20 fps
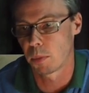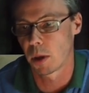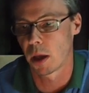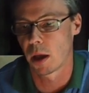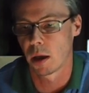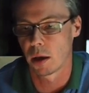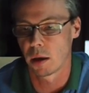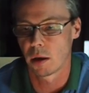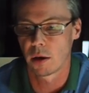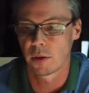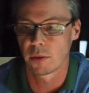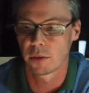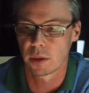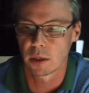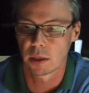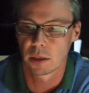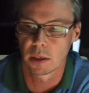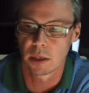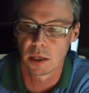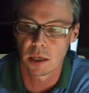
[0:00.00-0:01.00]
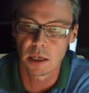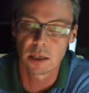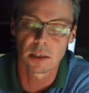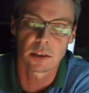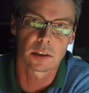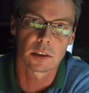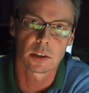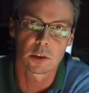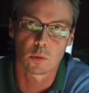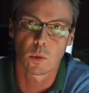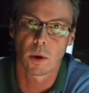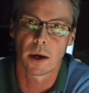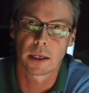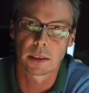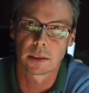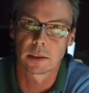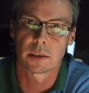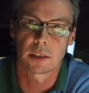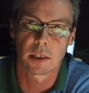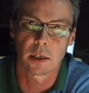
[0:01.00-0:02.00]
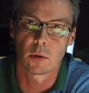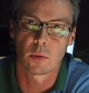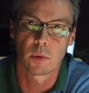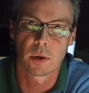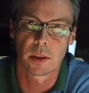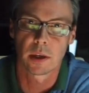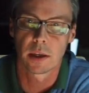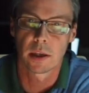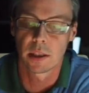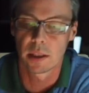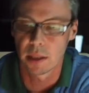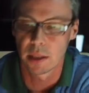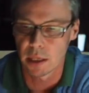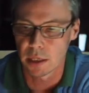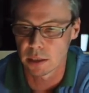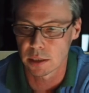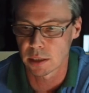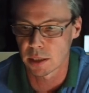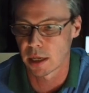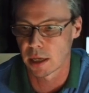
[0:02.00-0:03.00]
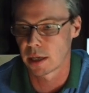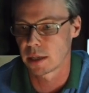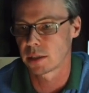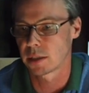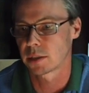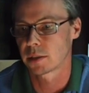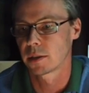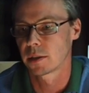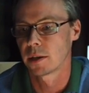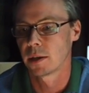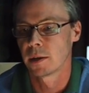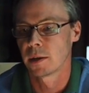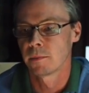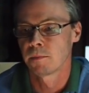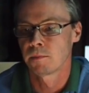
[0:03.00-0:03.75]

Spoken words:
But I think the easiest way to deal with it in this case